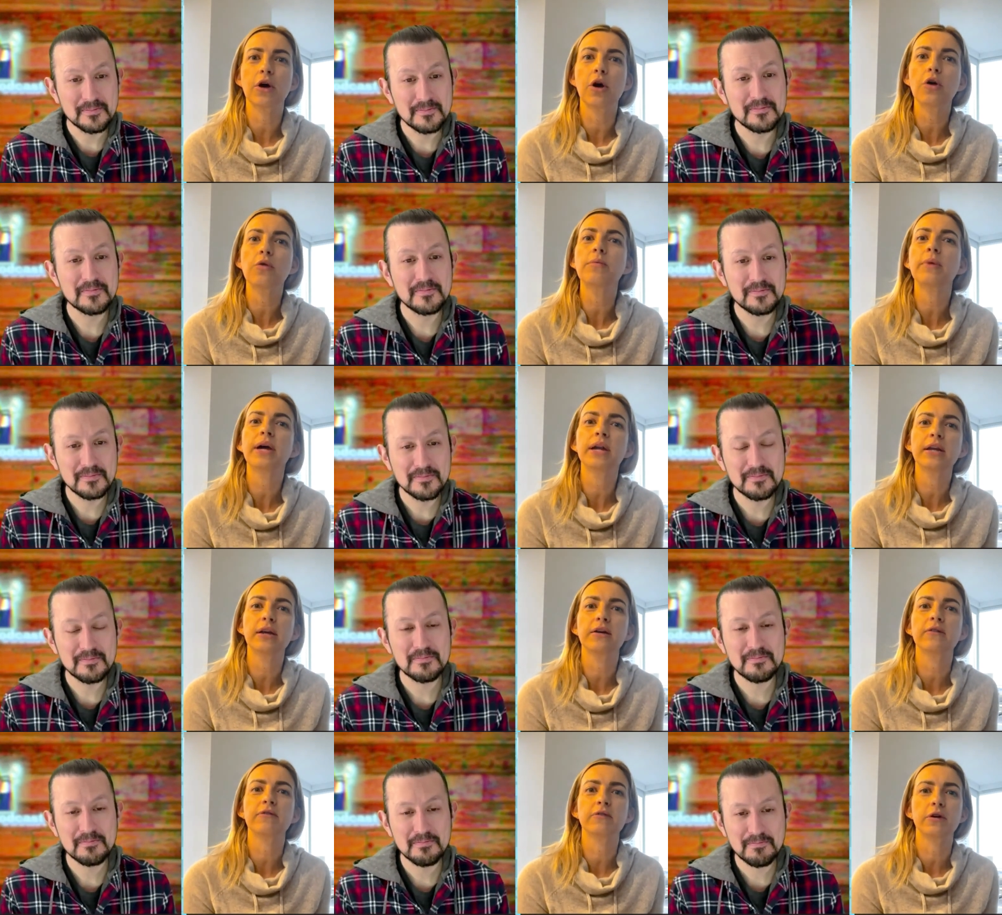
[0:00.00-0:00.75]
Speaker 1: so
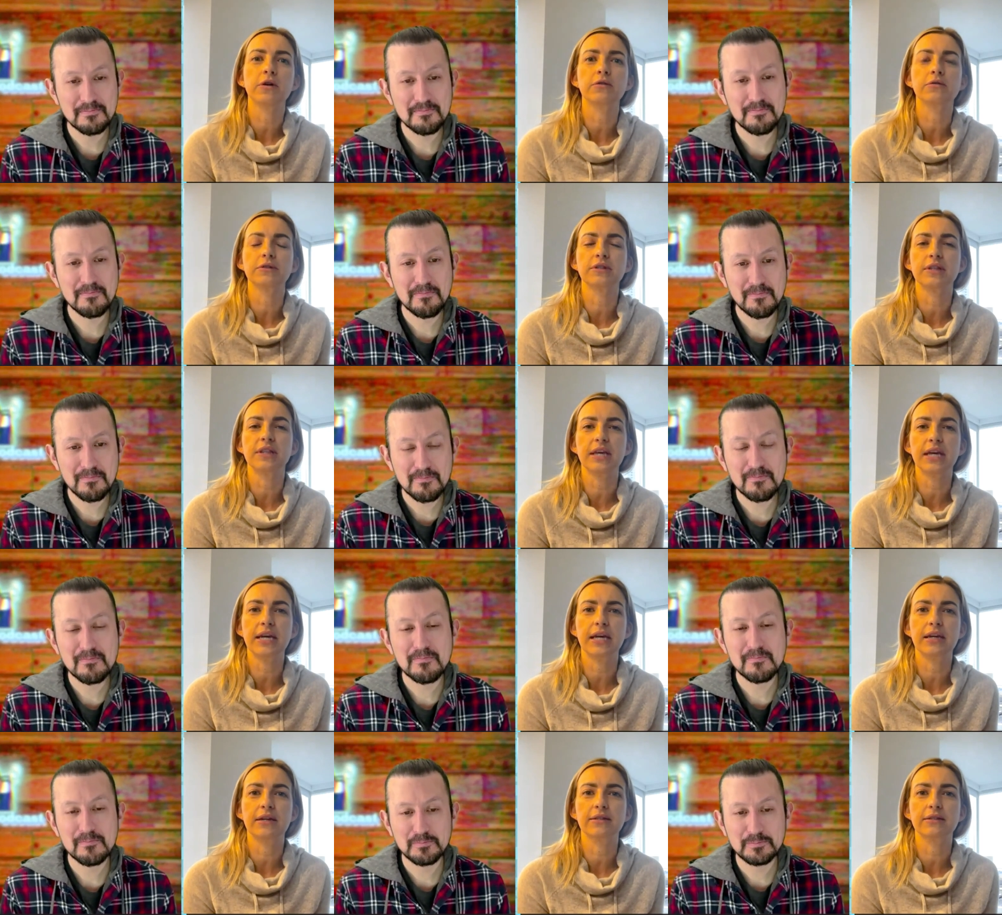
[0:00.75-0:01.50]
many of those
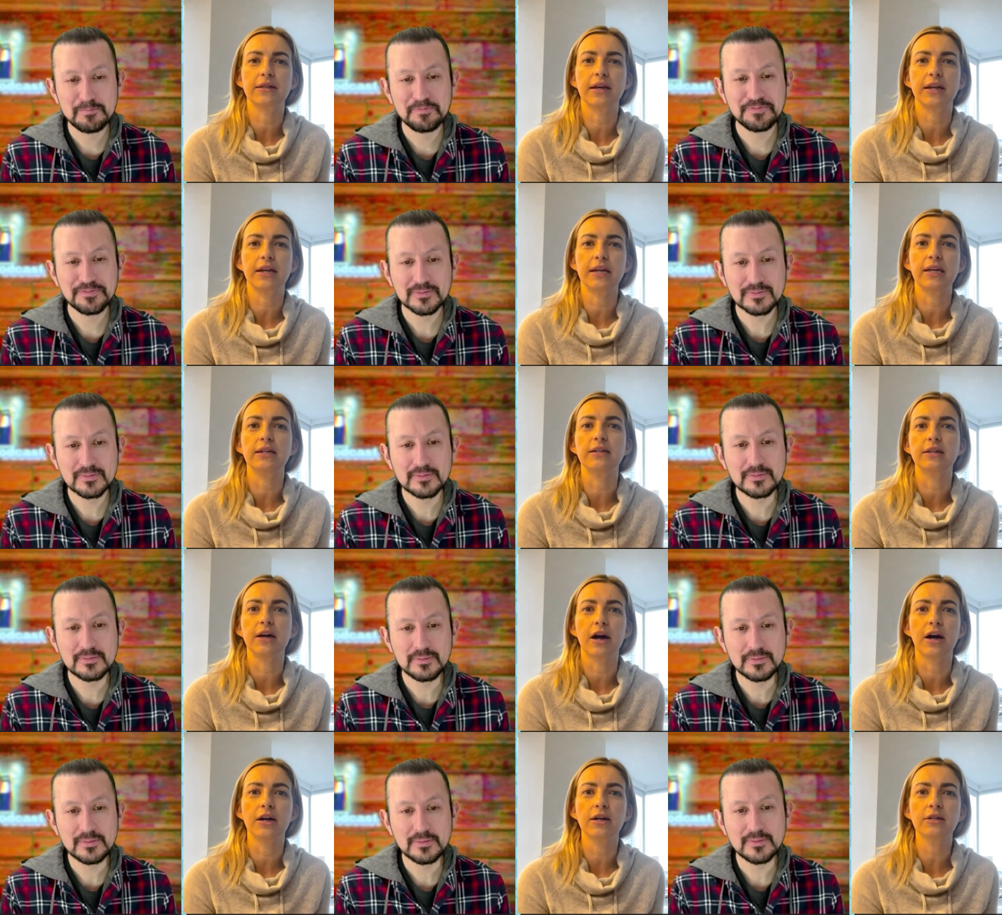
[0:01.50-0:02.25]
things that he
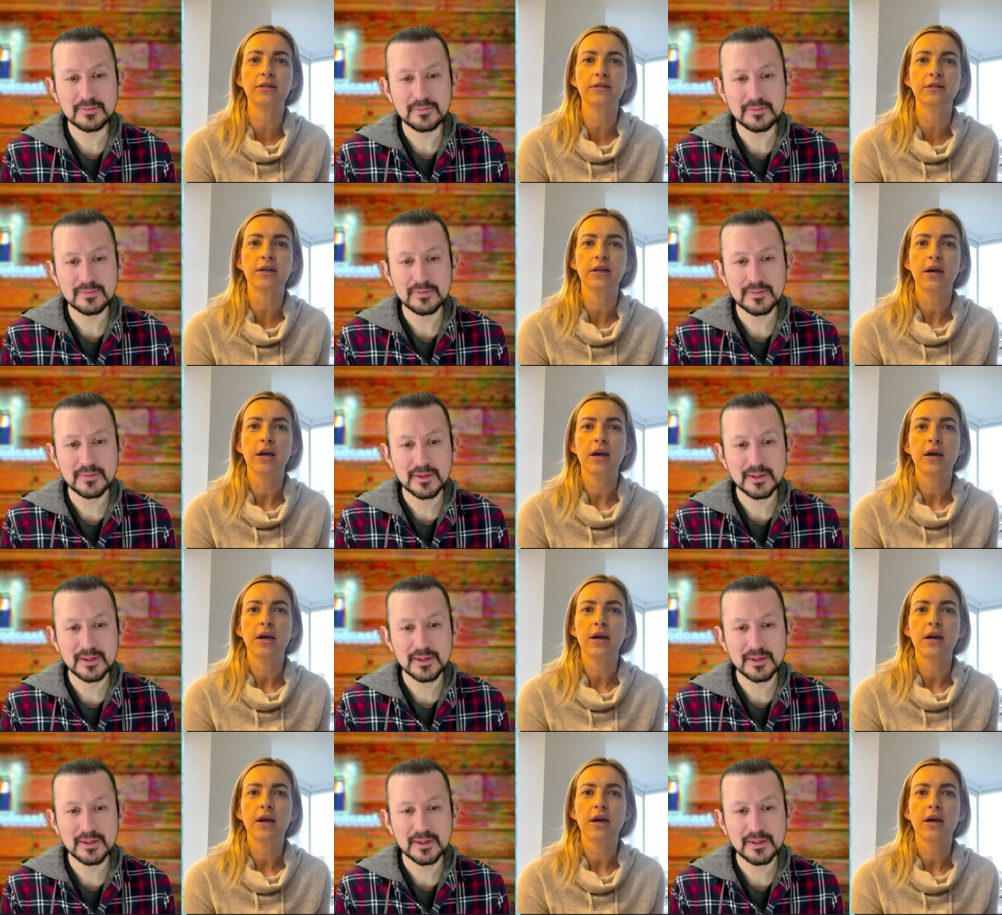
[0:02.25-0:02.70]
does,